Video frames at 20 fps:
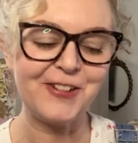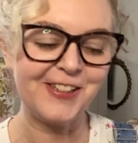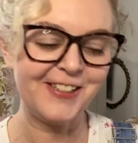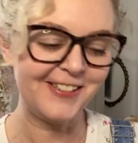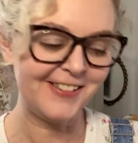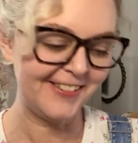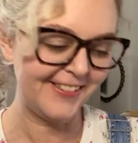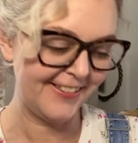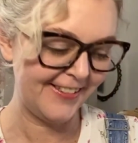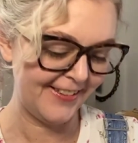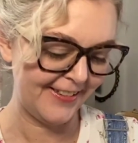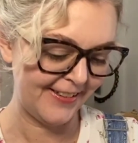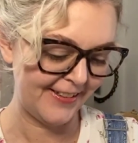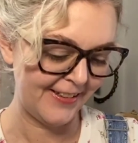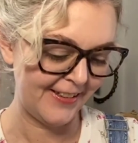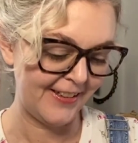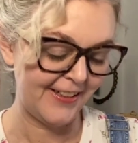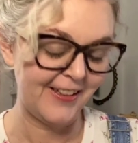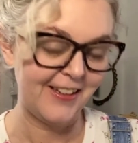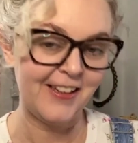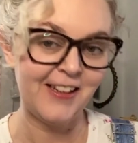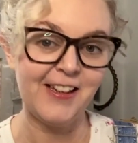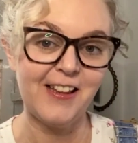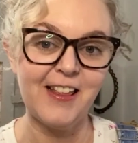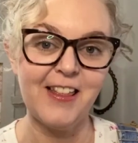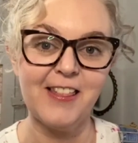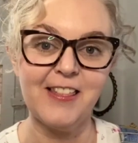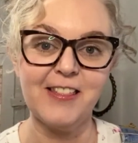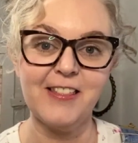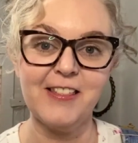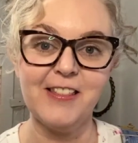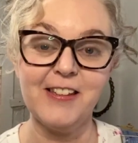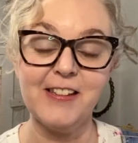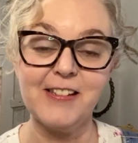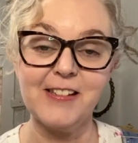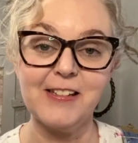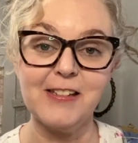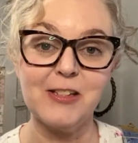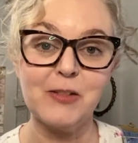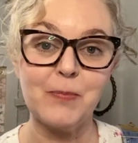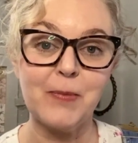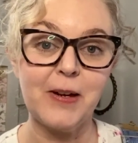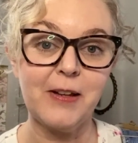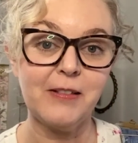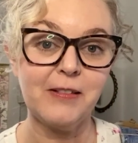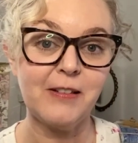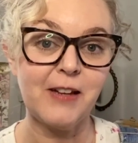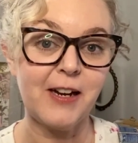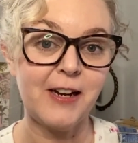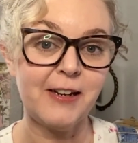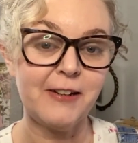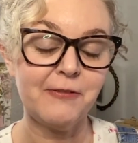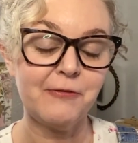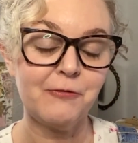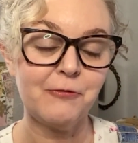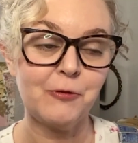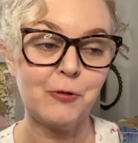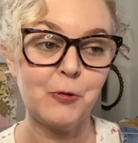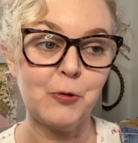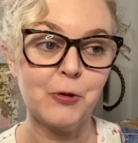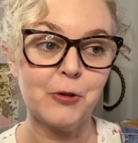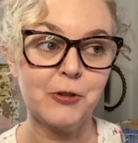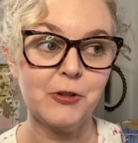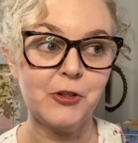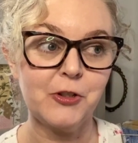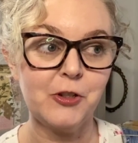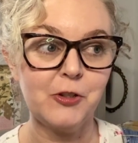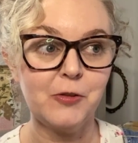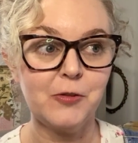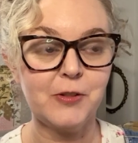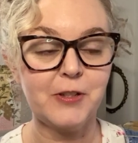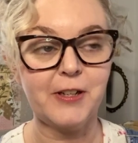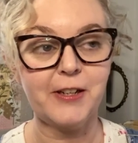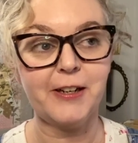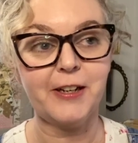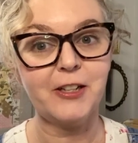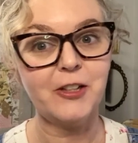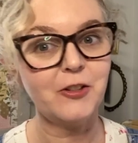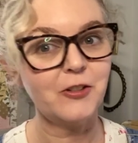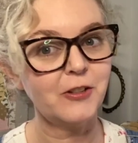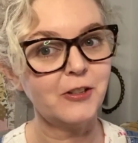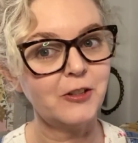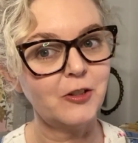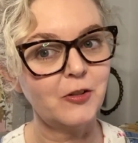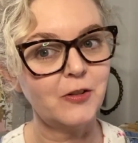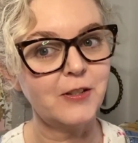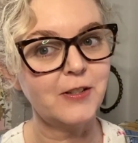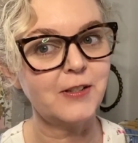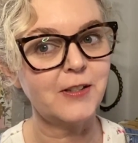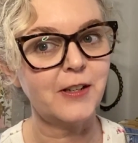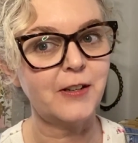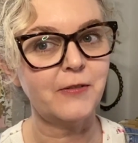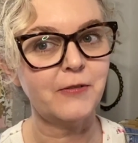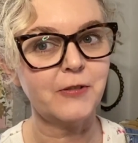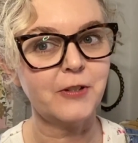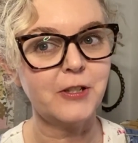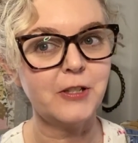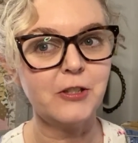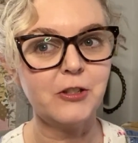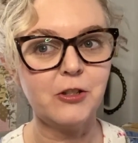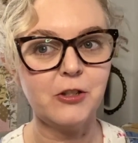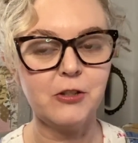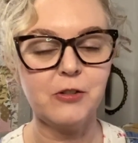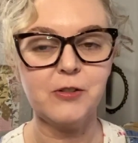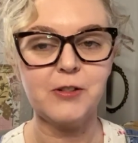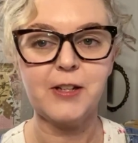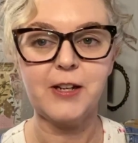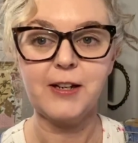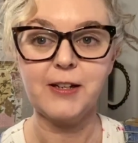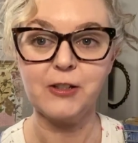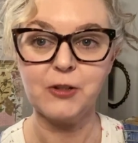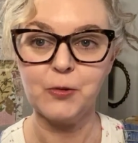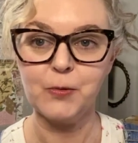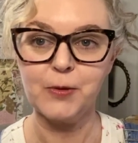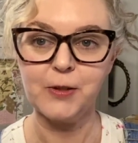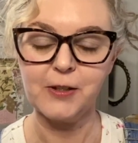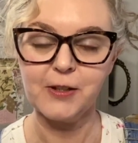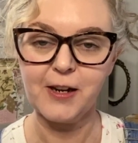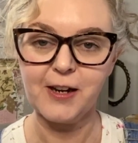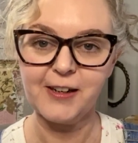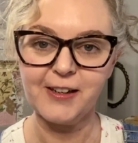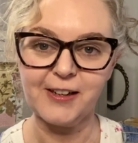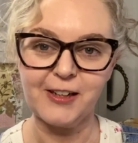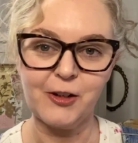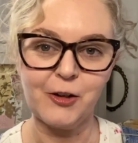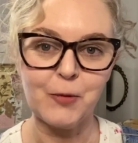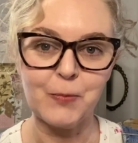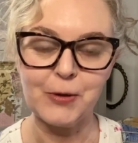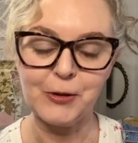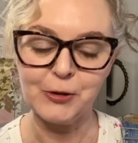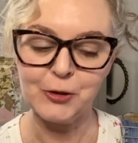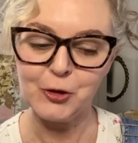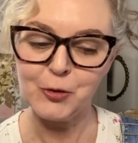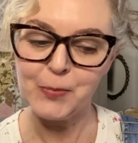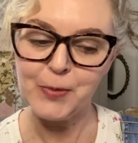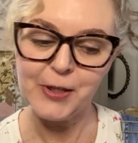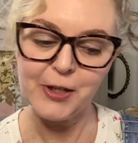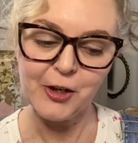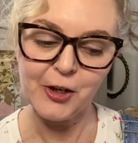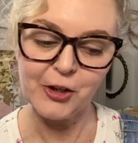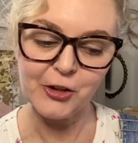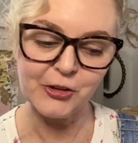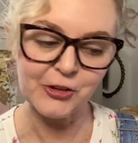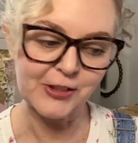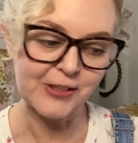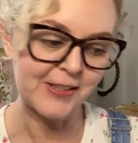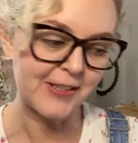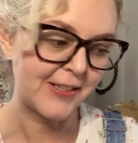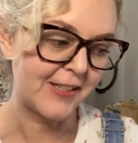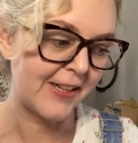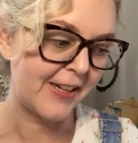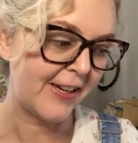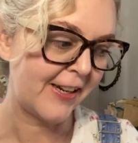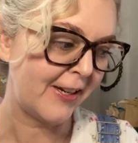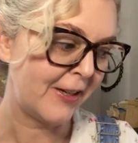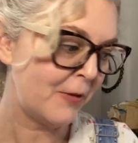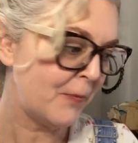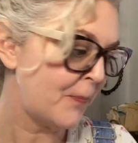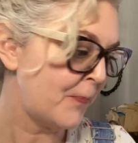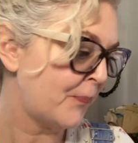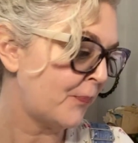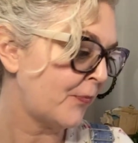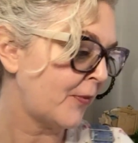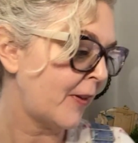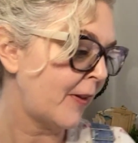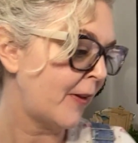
everyone. This is my live for Tuesday. I usually do this every Tuesday at 2 o'clock. I know I'm a little bit early today,